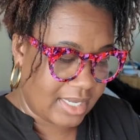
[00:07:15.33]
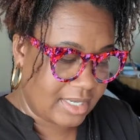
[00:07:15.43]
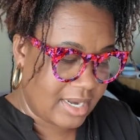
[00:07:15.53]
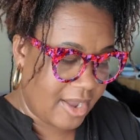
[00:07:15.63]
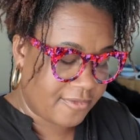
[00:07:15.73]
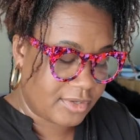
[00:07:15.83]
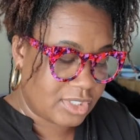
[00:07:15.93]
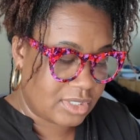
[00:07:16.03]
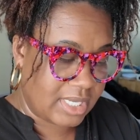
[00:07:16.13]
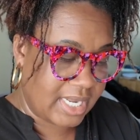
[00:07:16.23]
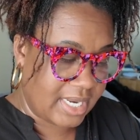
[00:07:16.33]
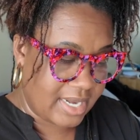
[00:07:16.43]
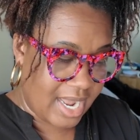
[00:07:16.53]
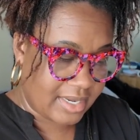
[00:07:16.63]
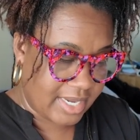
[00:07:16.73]
in an effort to get it
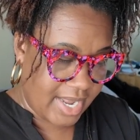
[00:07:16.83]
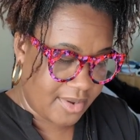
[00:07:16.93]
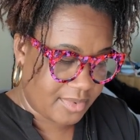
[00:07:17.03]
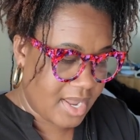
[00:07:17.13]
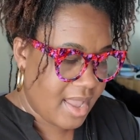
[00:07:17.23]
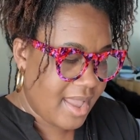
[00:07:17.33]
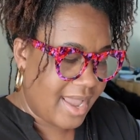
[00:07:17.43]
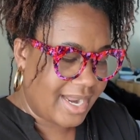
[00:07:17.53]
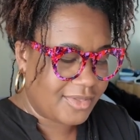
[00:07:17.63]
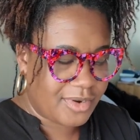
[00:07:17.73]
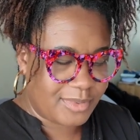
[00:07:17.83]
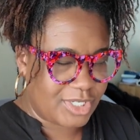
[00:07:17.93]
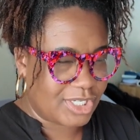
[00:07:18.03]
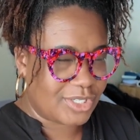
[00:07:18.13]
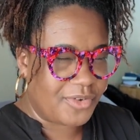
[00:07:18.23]
knocked down. And I thought it
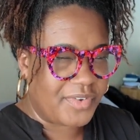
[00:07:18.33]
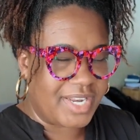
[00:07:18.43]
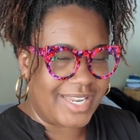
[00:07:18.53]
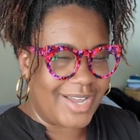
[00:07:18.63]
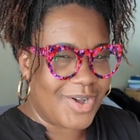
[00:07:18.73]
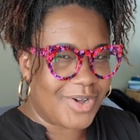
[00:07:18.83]
was just so funny. They